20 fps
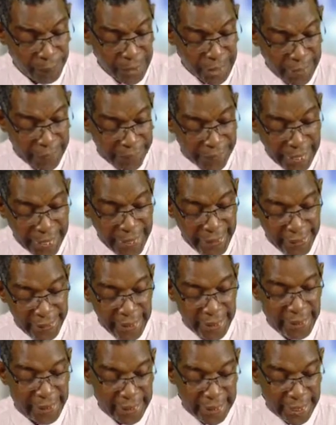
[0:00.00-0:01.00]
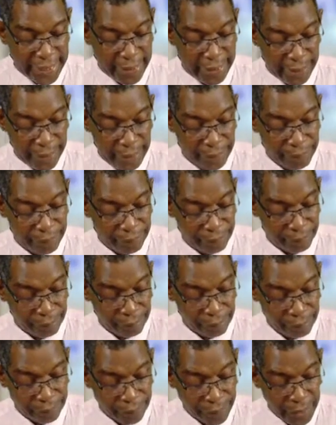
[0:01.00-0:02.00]
"Then they said,
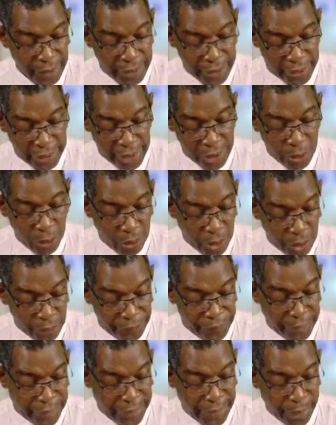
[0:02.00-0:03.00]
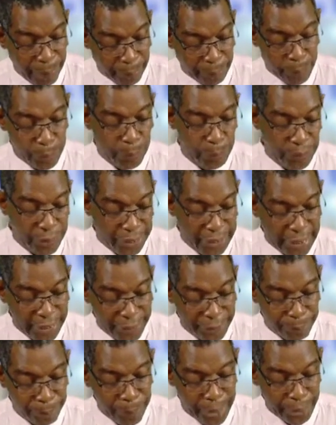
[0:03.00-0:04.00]
the God of the Hebrews
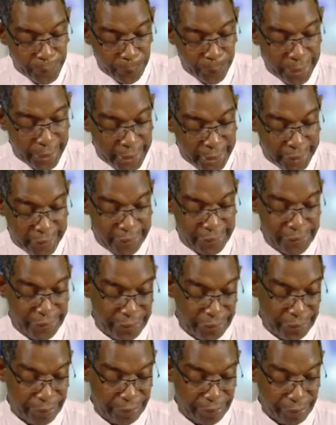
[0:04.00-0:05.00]
has met with us."